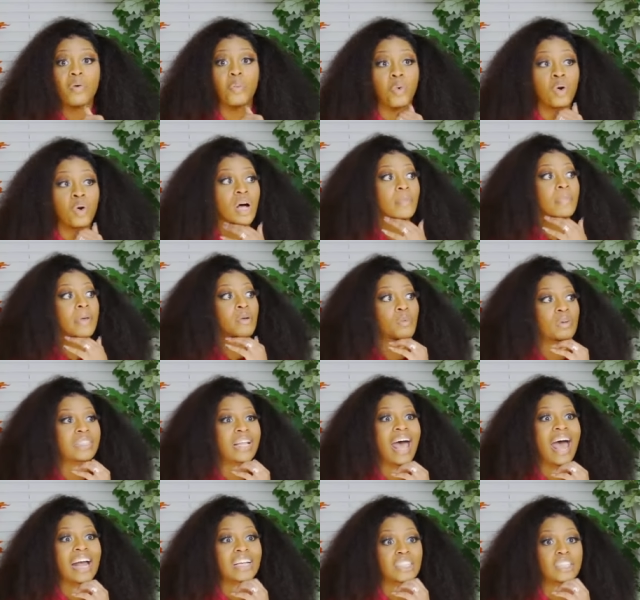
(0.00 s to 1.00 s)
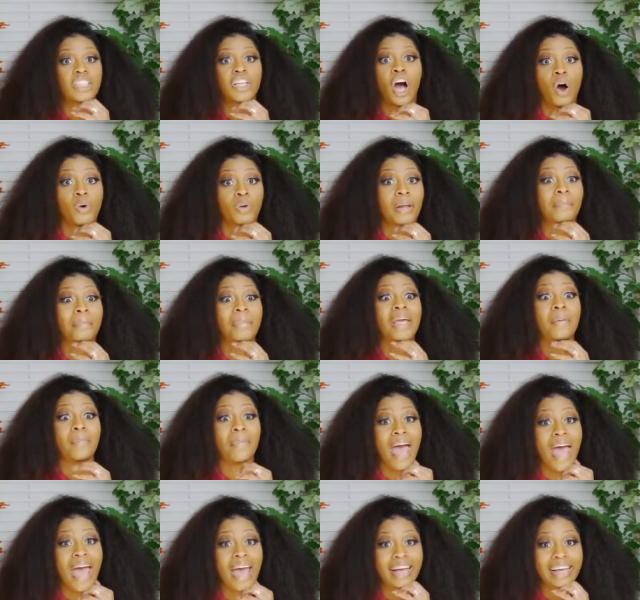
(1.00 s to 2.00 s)
woman was actually holding me
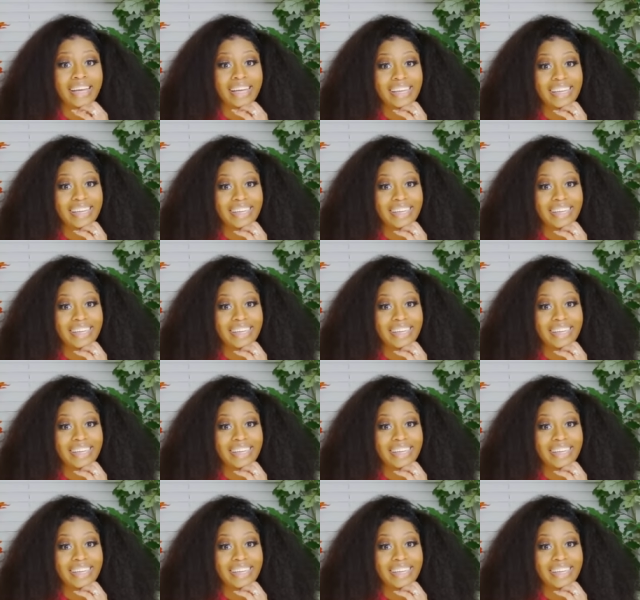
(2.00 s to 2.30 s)
back.